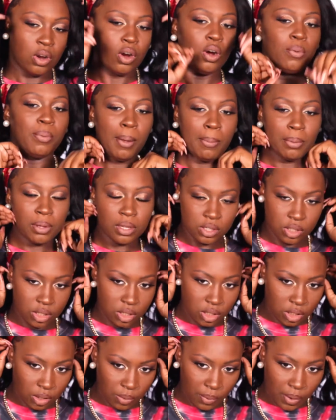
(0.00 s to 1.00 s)
Or maybe it's
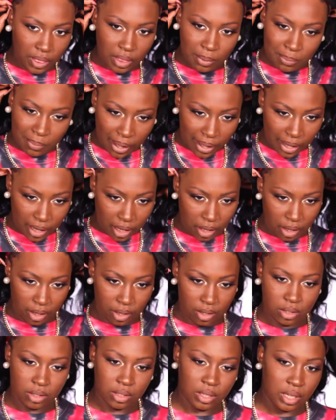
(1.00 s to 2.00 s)
just the way that my
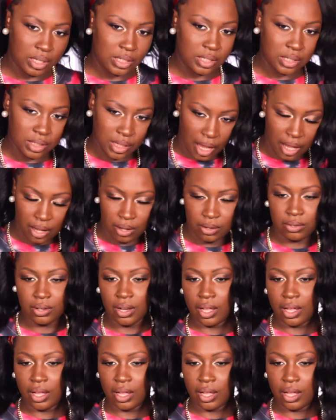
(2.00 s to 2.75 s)
hair is styled.